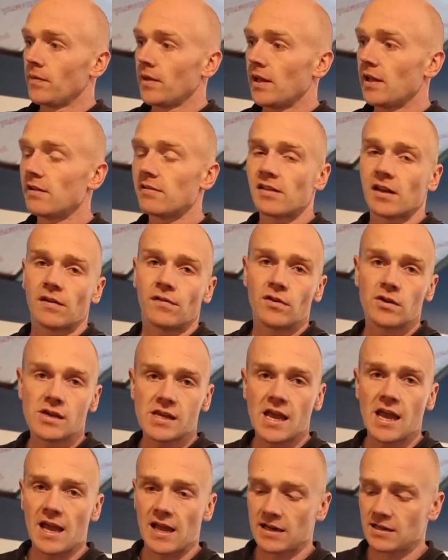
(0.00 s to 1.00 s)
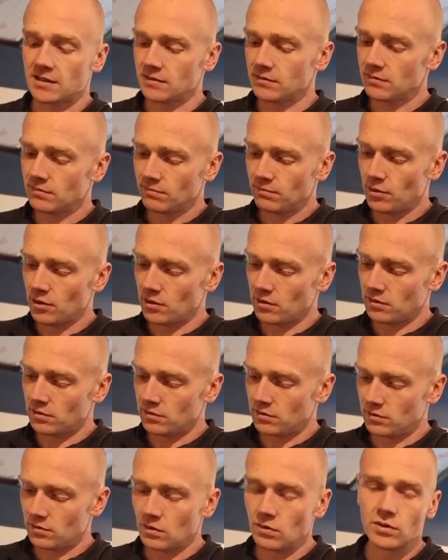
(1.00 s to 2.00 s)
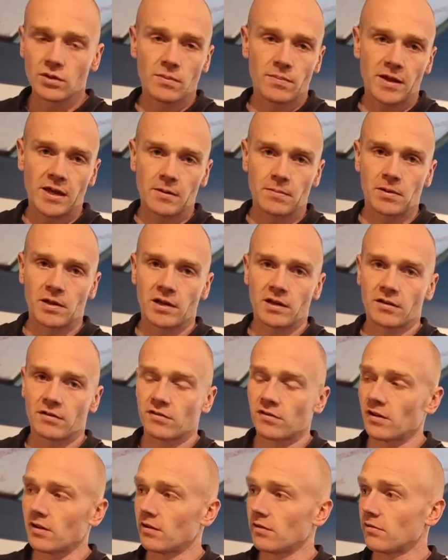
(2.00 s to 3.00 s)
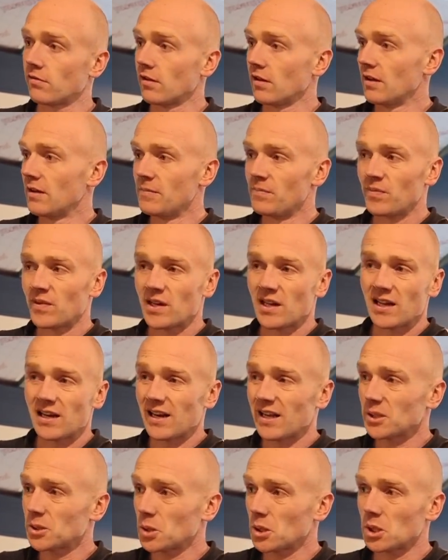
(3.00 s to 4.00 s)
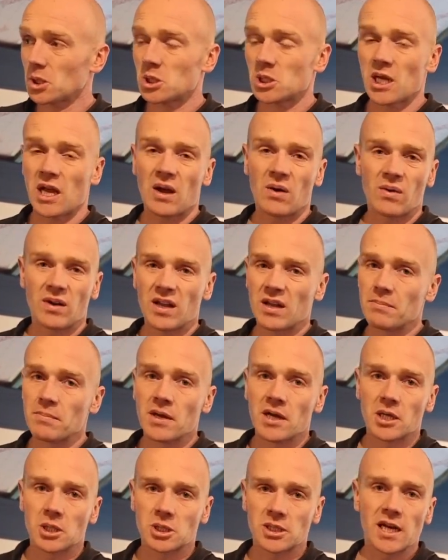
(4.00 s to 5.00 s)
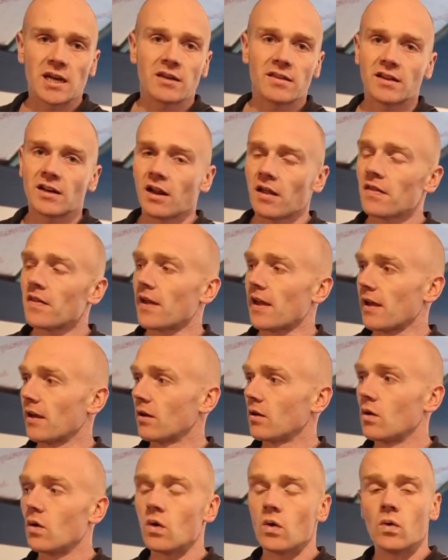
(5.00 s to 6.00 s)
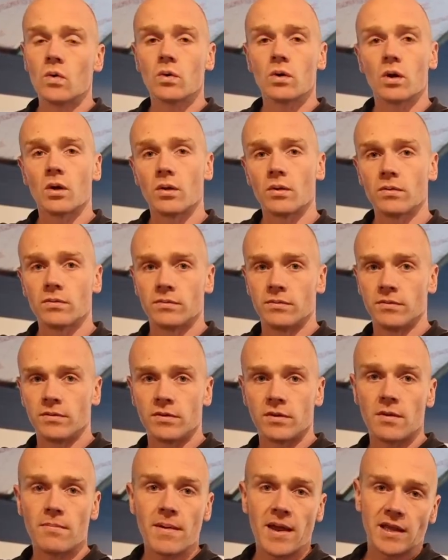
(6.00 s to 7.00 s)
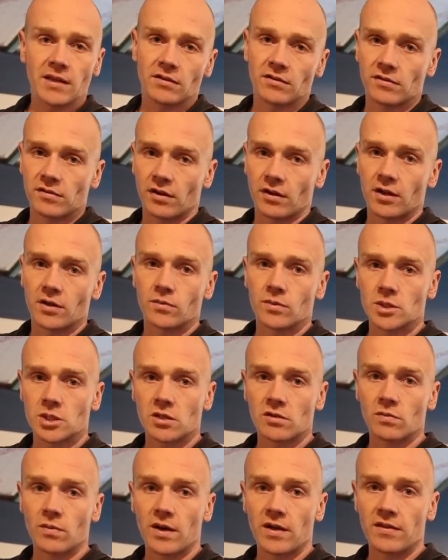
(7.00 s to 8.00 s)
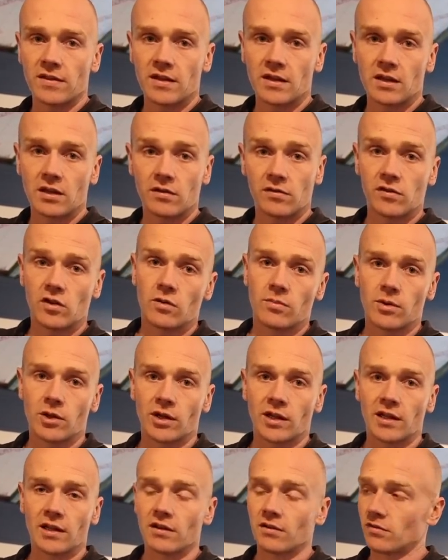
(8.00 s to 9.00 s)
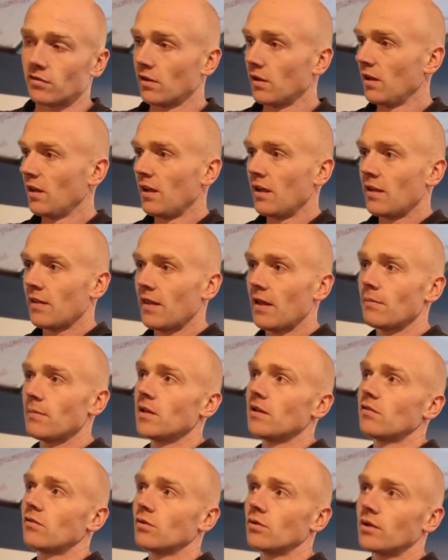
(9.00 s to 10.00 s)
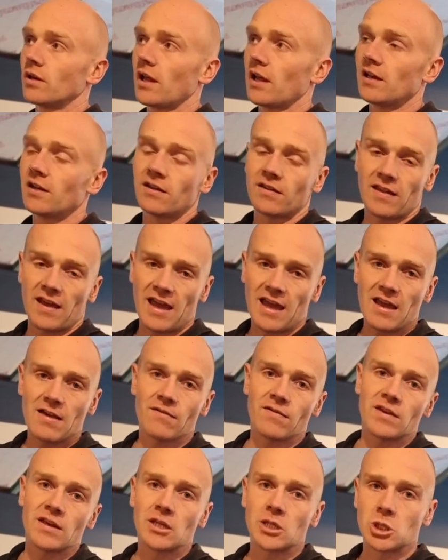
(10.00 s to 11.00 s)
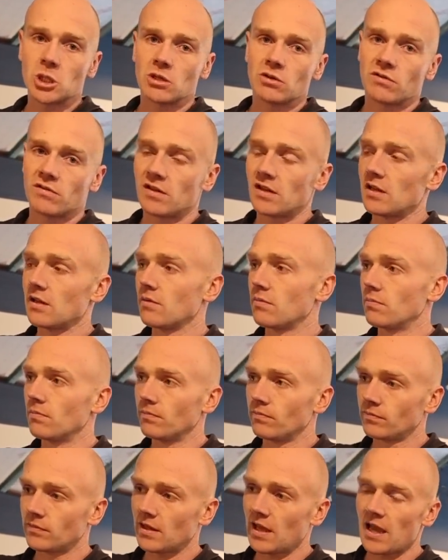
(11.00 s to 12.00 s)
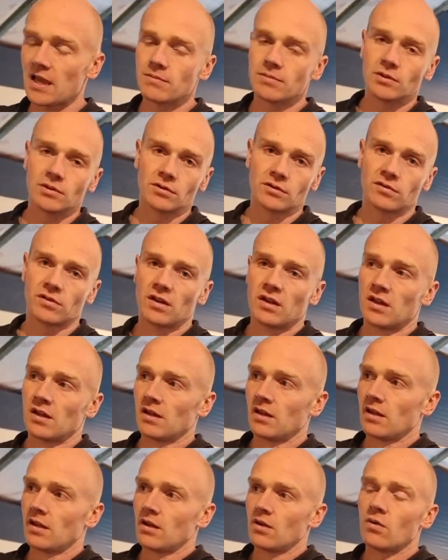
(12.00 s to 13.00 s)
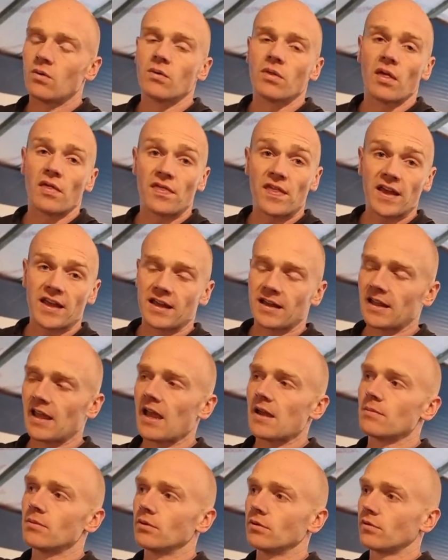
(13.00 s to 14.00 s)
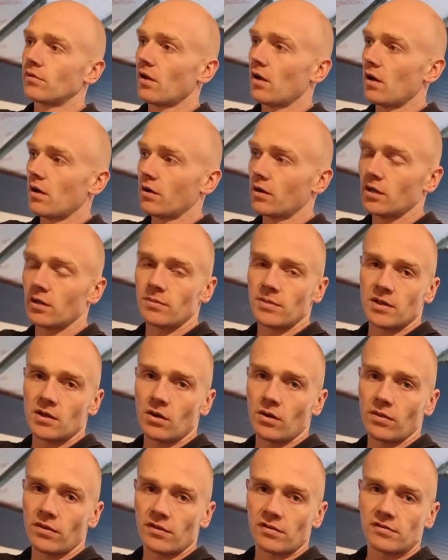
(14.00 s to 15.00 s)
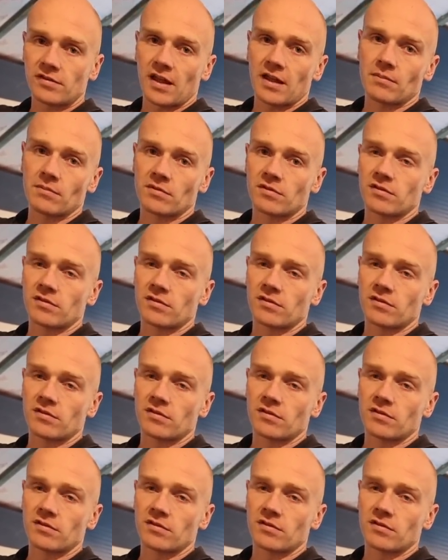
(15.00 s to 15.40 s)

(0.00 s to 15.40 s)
he said, if you can, put all your big appliances, electric shower, immersion, anything like that, all on the main side, which is where the consumer unit is. That means on any of the heavy duty cables or the thicker cables are going to be on the same